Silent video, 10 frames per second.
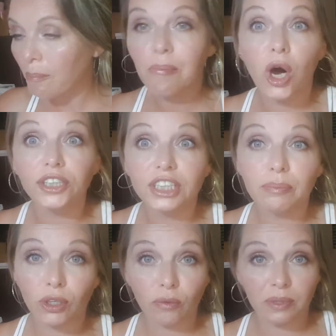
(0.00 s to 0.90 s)

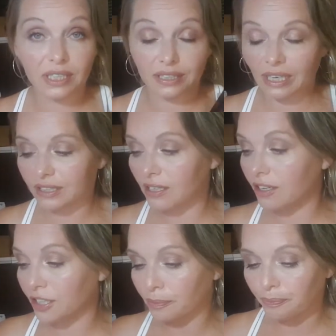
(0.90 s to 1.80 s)
Multi-purpose, that's
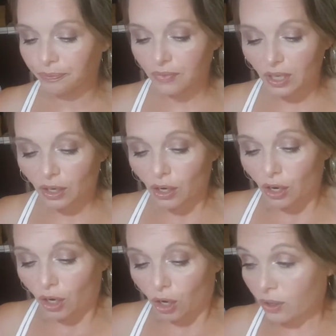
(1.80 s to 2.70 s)
awesome.
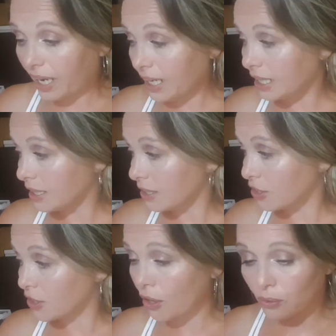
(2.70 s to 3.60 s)
Okay,
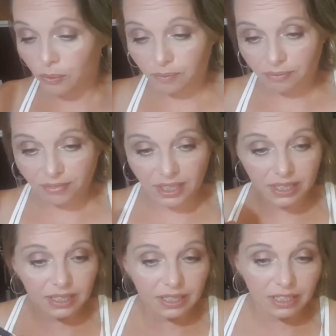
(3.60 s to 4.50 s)
so
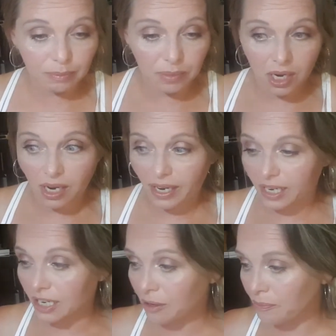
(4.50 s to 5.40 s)
this is
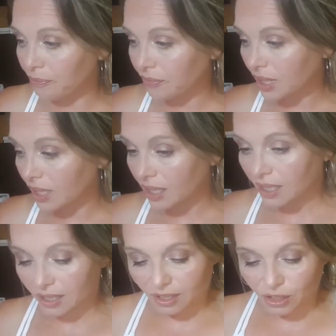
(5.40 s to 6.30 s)
my
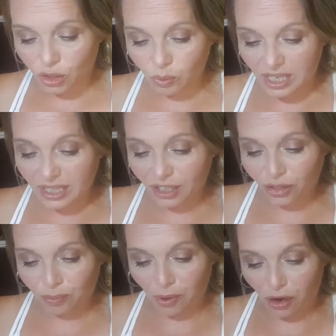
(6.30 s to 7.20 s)
Sweet
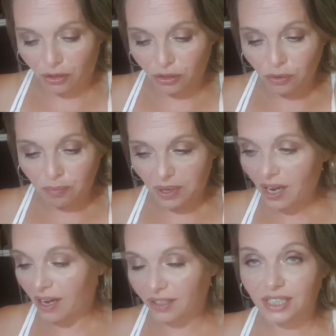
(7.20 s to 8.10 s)
Sparkle
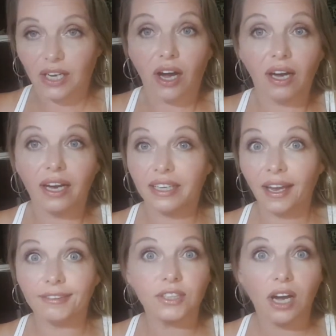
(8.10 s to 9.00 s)
box.
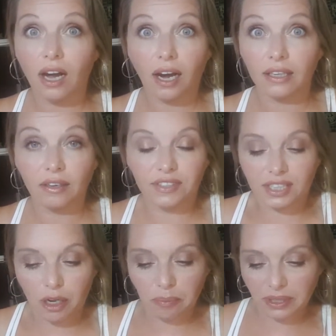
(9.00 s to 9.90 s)
Again, I love
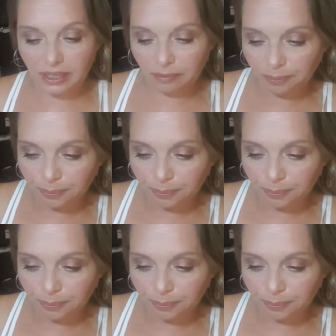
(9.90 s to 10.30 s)
this company.